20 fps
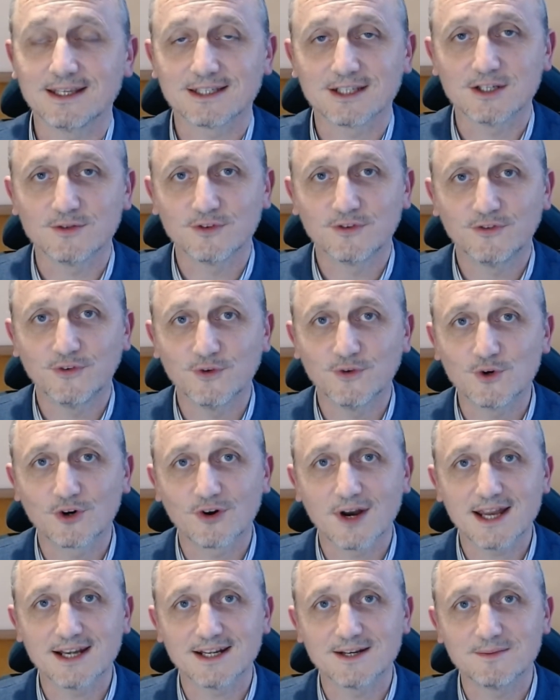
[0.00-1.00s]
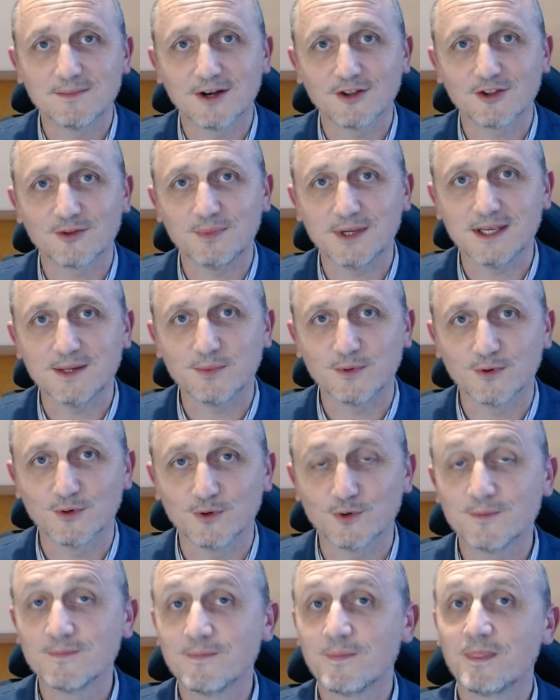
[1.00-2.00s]
it's over $4,000 a month,
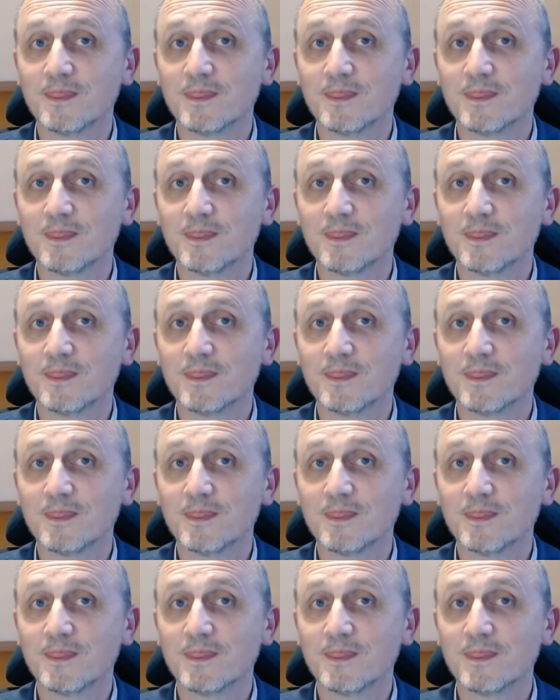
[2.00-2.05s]
people